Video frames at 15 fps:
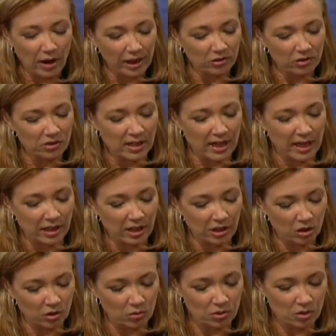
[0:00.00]
I understand that
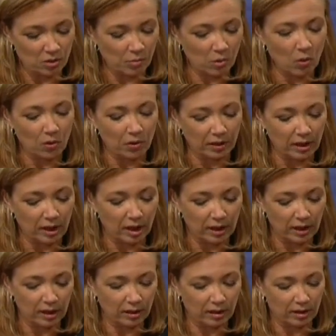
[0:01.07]
you support
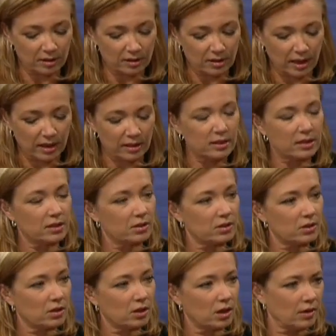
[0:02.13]
cutting the
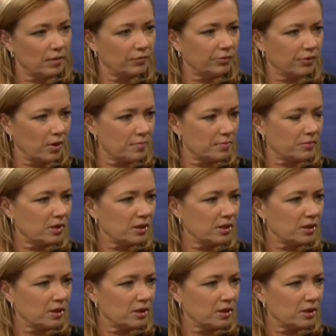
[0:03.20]
scientists from